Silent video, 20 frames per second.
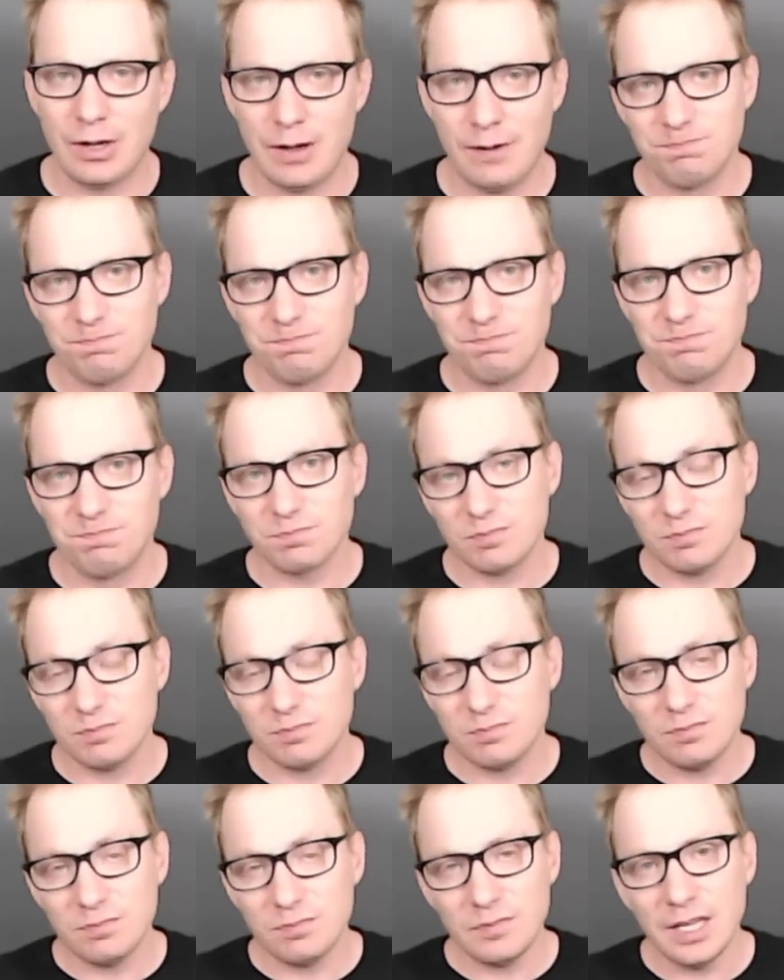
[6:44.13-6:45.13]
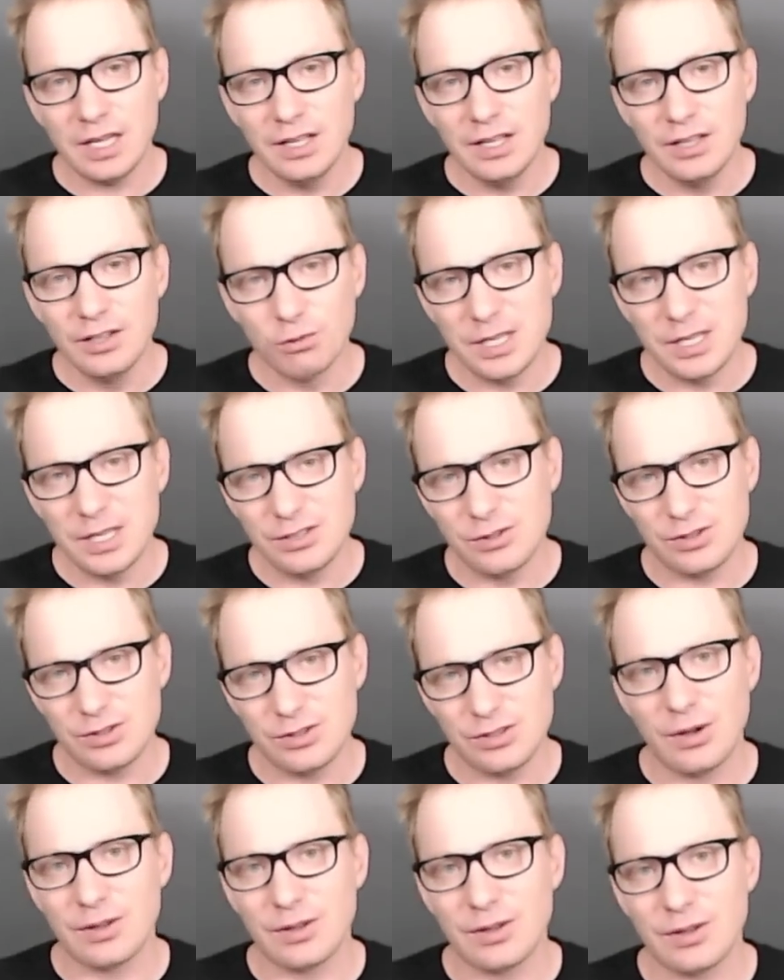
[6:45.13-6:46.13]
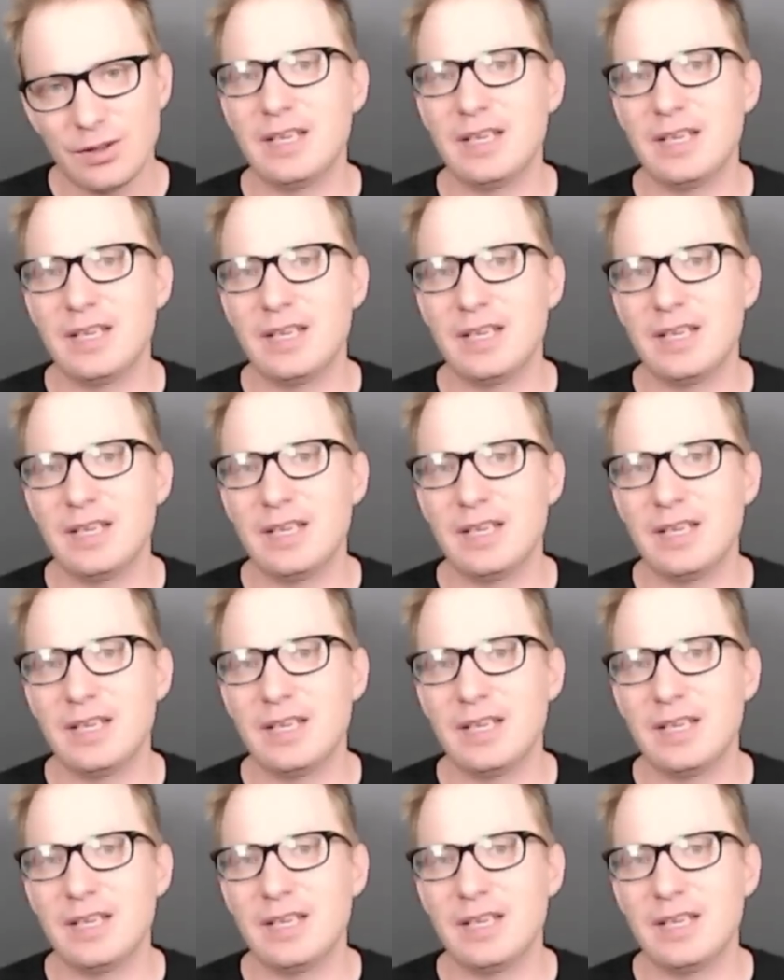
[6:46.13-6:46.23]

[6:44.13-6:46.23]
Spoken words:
And the reason that the song of the day today,